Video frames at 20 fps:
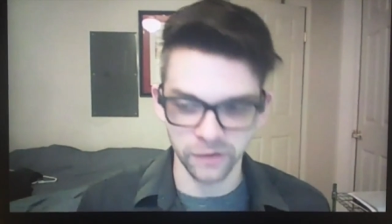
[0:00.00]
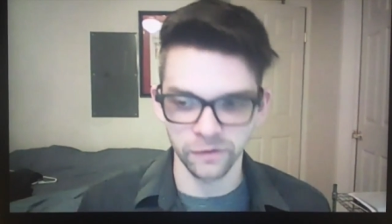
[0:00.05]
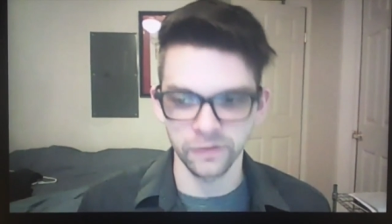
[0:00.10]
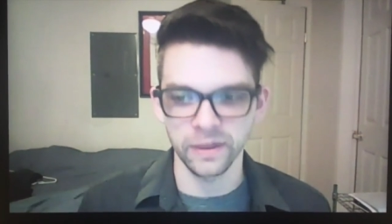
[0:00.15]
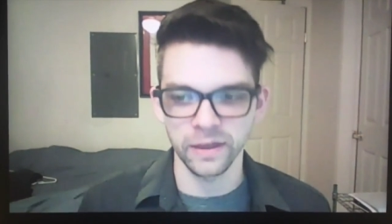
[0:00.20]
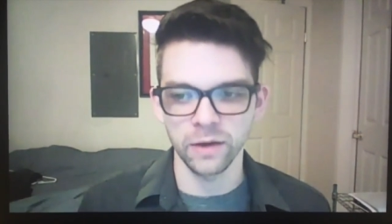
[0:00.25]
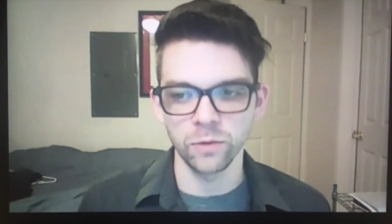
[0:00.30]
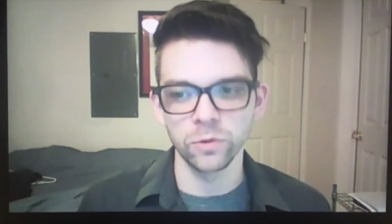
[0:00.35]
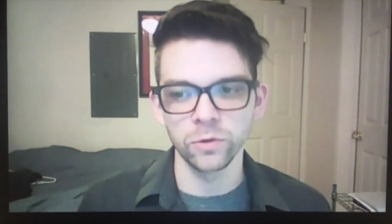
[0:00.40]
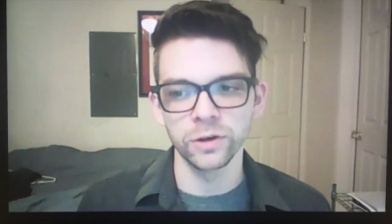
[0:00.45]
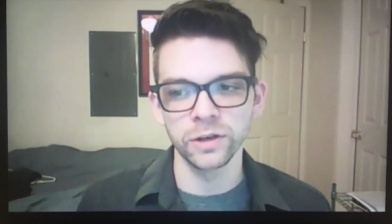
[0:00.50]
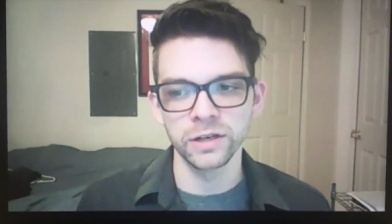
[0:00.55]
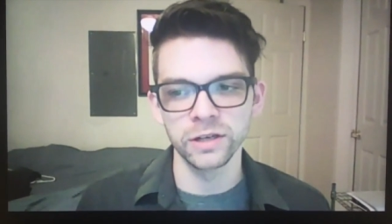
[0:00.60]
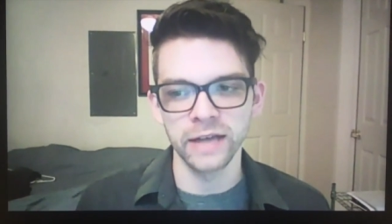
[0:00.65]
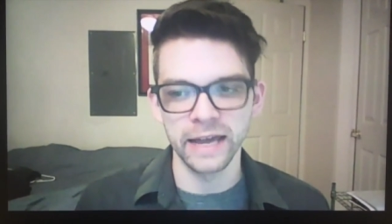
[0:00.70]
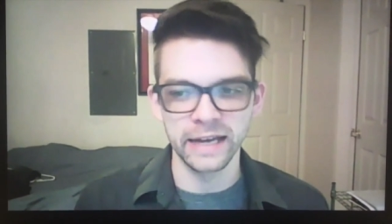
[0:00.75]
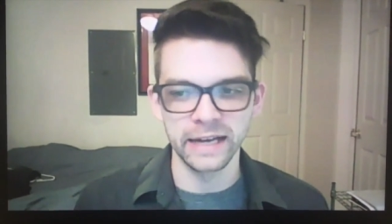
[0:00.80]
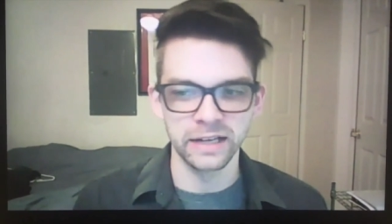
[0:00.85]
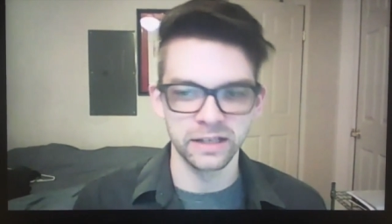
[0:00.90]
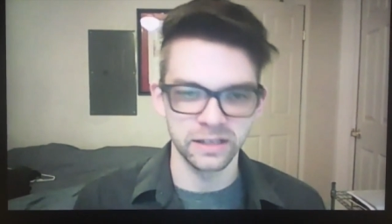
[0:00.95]
of that wood,
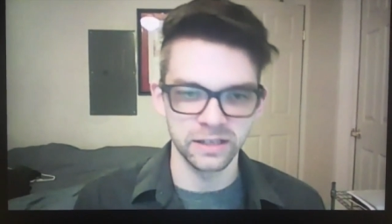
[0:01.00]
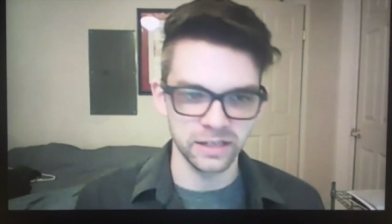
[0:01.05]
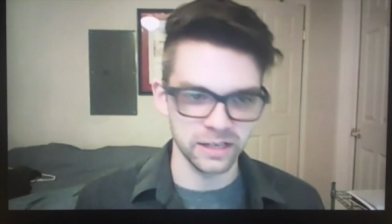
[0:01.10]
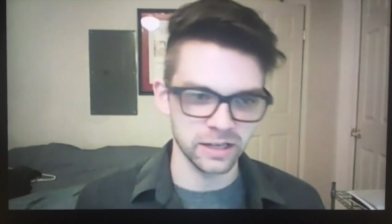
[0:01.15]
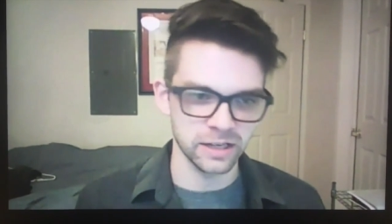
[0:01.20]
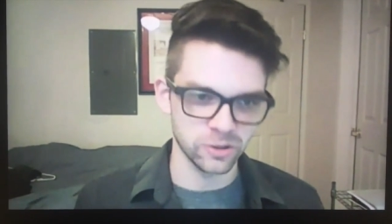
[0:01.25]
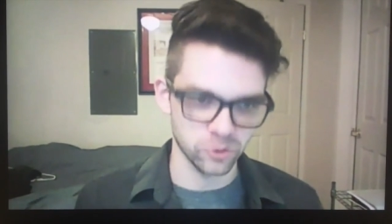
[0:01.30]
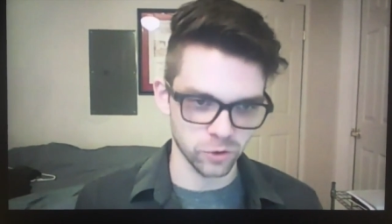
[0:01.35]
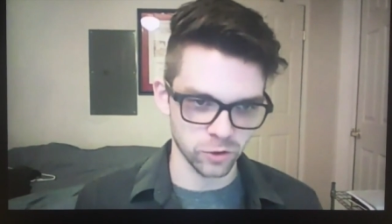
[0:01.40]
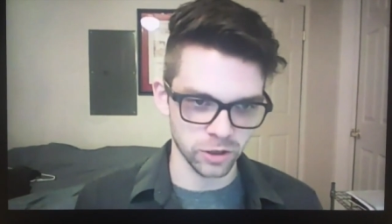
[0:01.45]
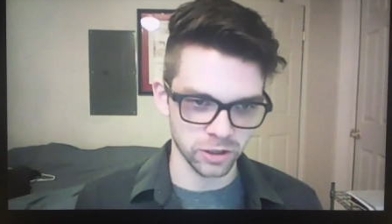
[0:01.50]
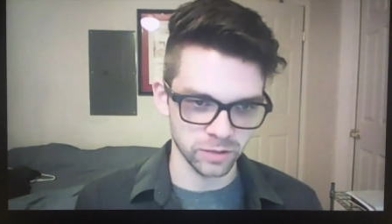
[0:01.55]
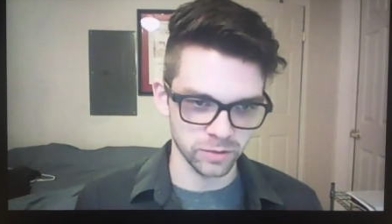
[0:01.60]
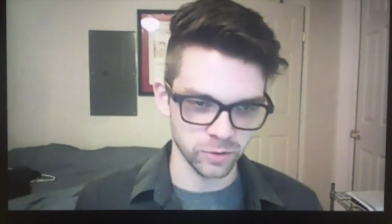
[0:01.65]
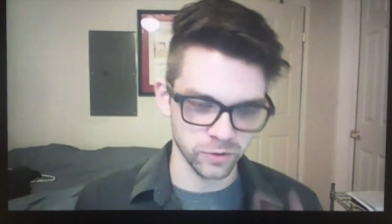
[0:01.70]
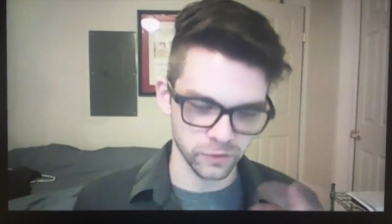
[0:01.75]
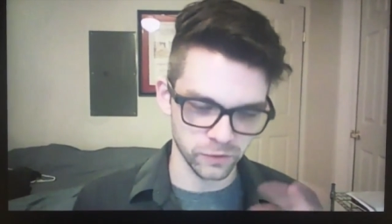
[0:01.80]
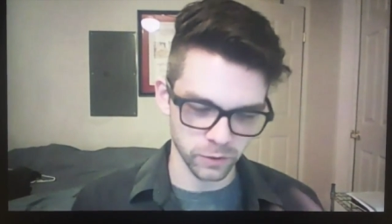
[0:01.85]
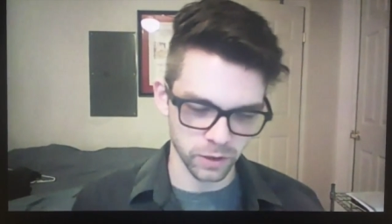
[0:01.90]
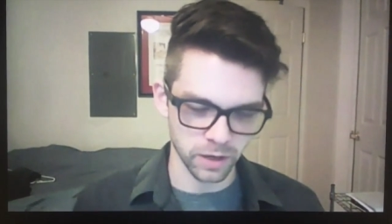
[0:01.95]
and it's
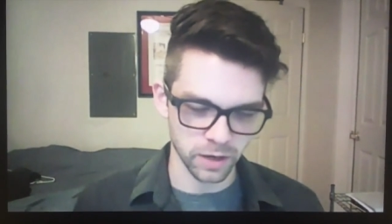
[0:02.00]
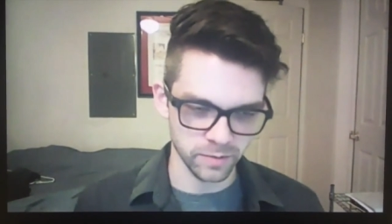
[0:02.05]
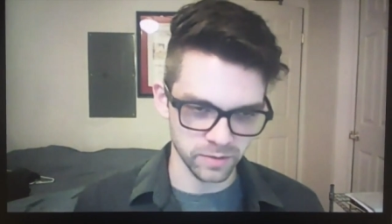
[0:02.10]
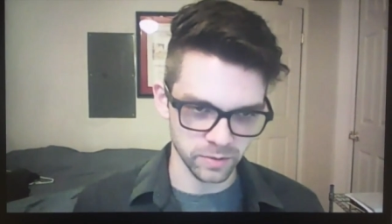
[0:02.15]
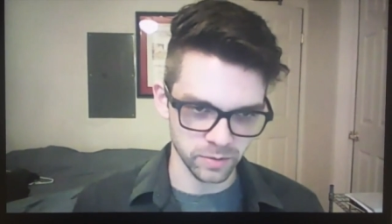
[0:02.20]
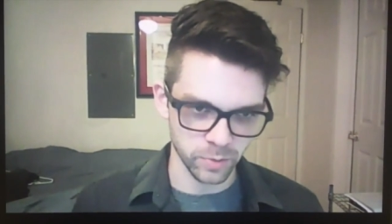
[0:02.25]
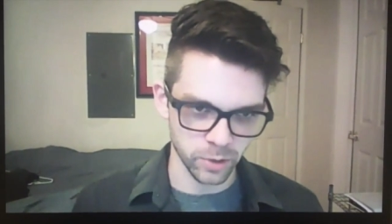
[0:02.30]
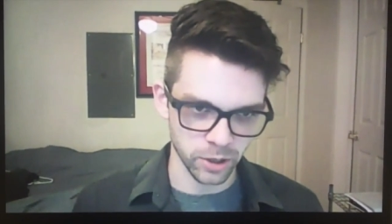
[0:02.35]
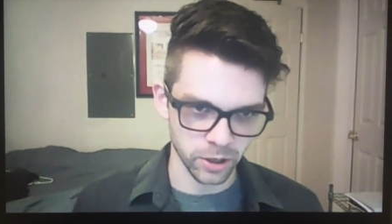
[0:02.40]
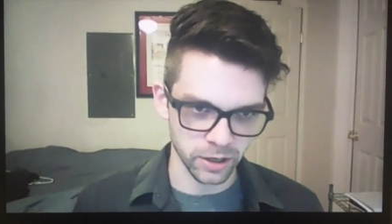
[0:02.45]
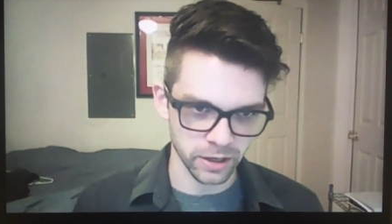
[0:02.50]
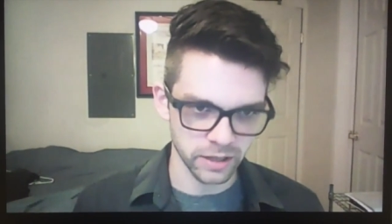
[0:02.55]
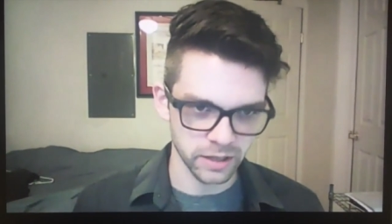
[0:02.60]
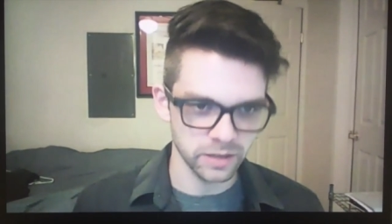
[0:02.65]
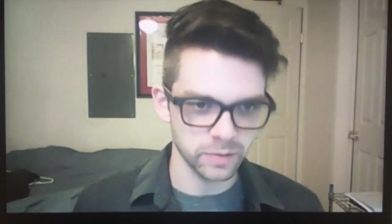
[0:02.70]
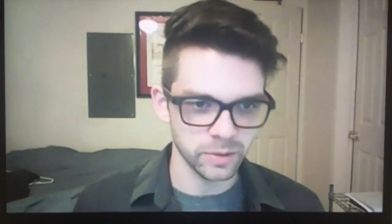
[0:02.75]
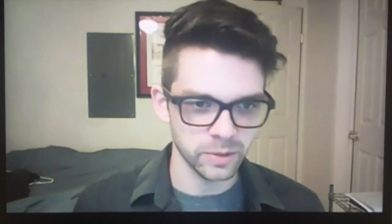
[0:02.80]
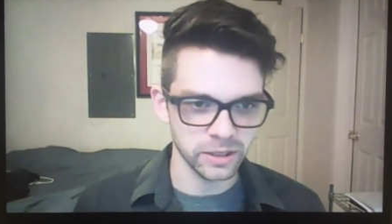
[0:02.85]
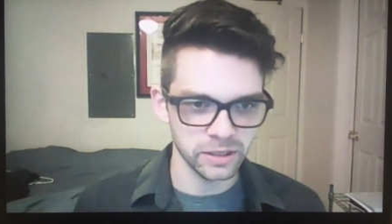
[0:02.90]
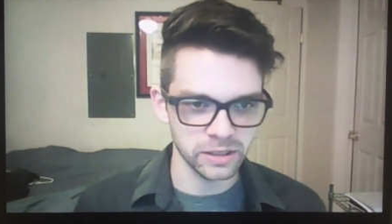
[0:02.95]
deconstructible, so it comes apart
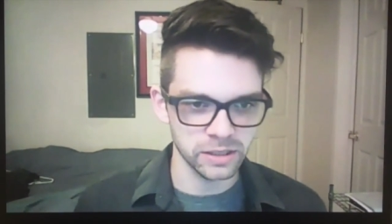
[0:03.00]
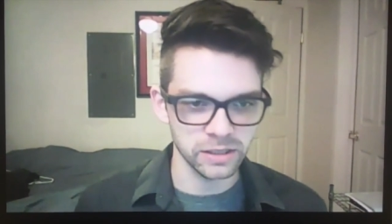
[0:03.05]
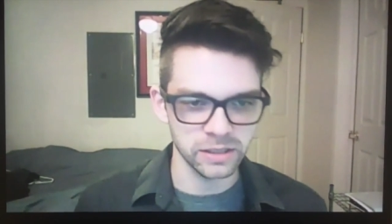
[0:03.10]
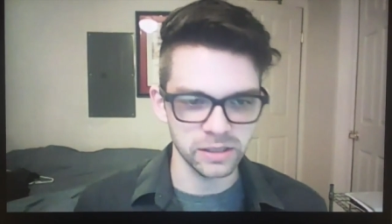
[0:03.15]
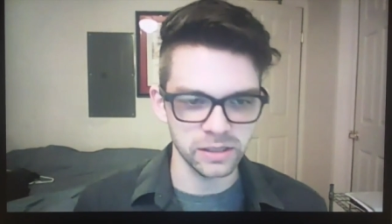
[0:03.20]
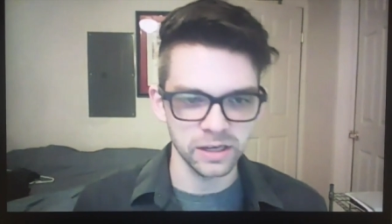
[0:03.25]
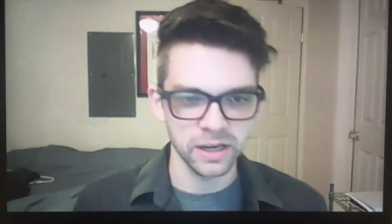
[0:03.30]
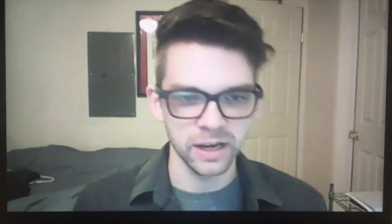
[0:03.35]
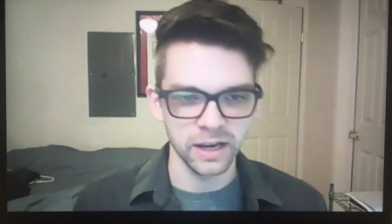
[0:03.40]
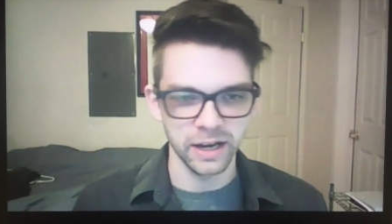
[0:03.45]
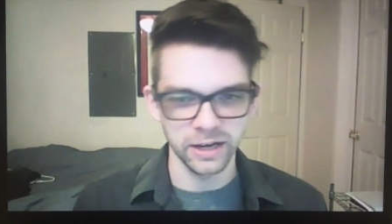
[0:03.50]
into pieces,